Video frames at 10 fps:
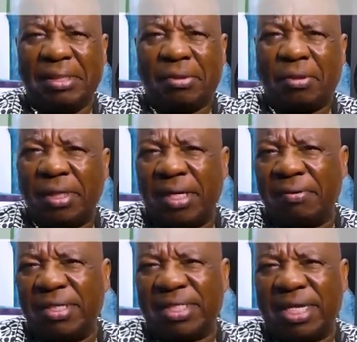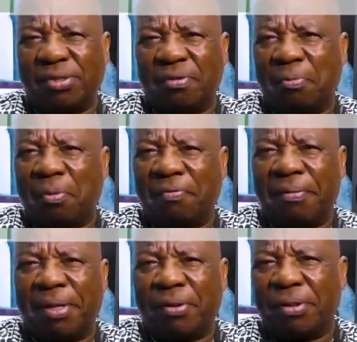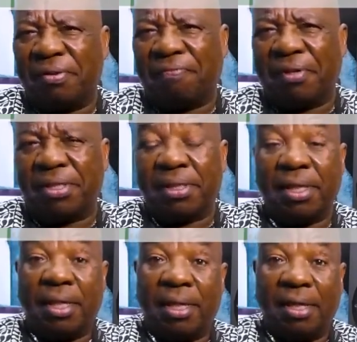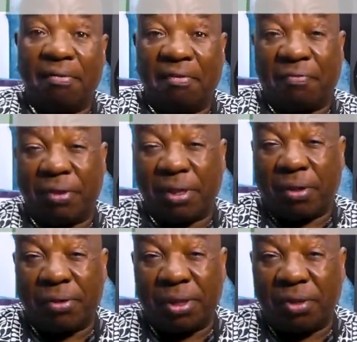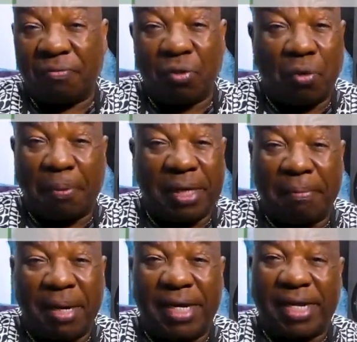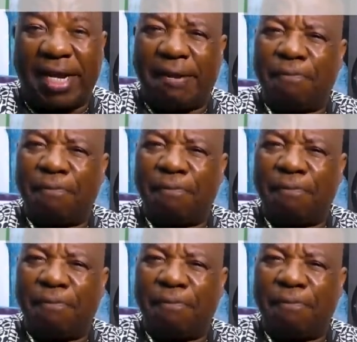running away in search of the proverbial golden fleece, living for the countries of Europe and America.